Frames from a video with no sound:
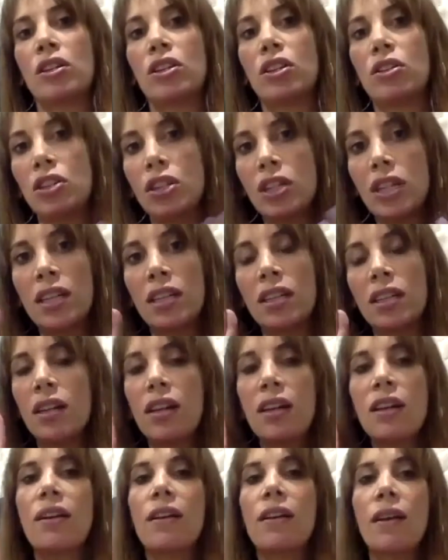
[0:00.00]
So she needed
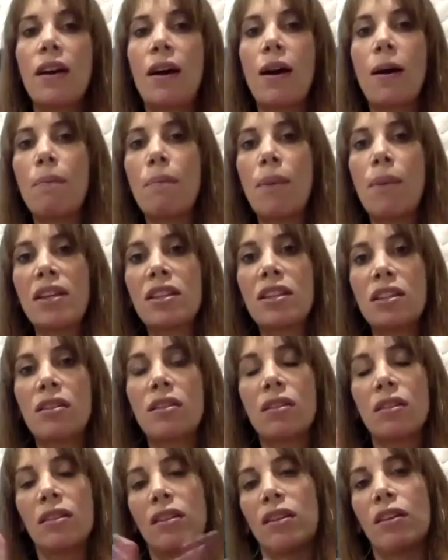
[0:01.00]
her best
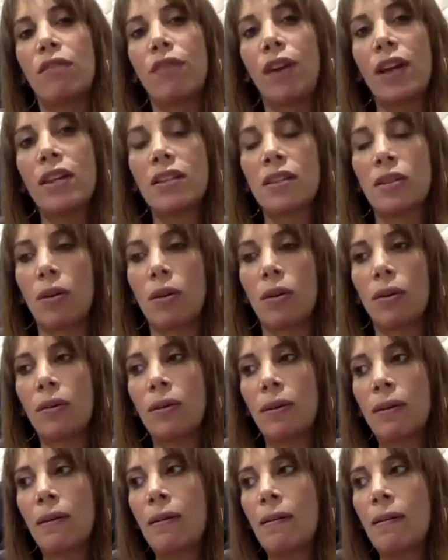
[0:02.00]
face on.